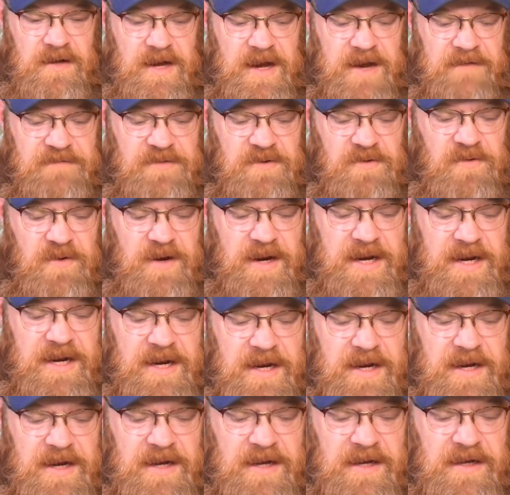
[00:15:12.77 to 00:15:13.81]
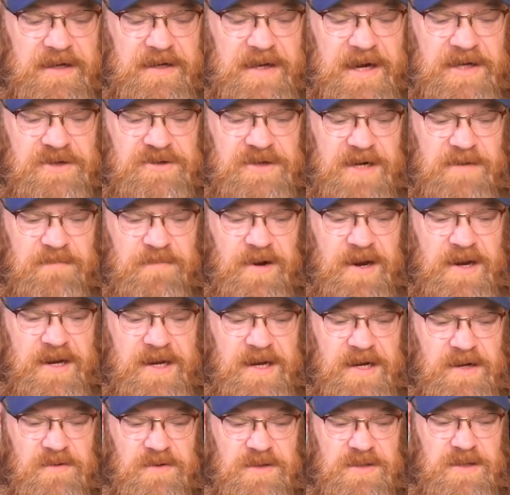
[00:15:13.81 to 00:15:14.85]
after a guy tried to
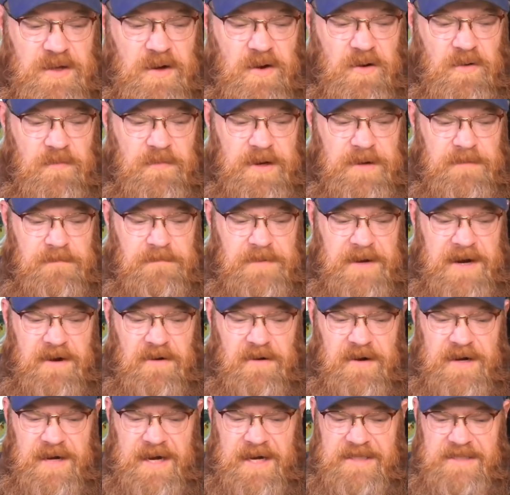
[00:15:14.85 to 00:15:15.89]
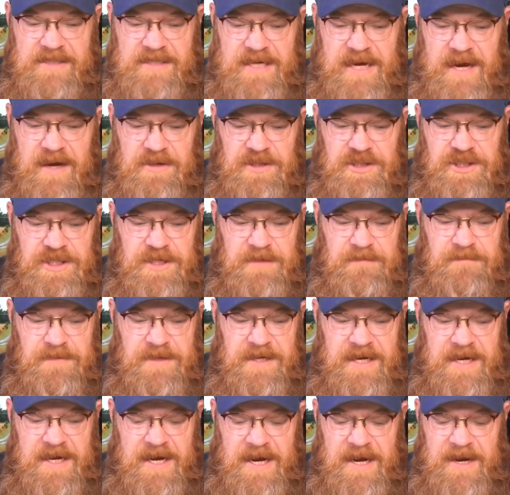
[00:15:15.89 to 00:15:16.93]
break into his home in Paradise
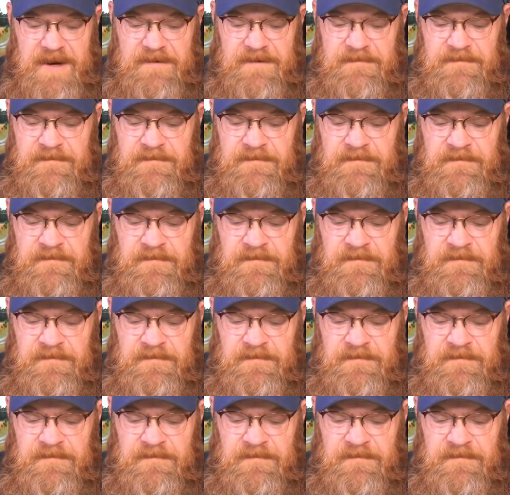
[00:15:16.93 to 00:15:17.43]
Township, PA.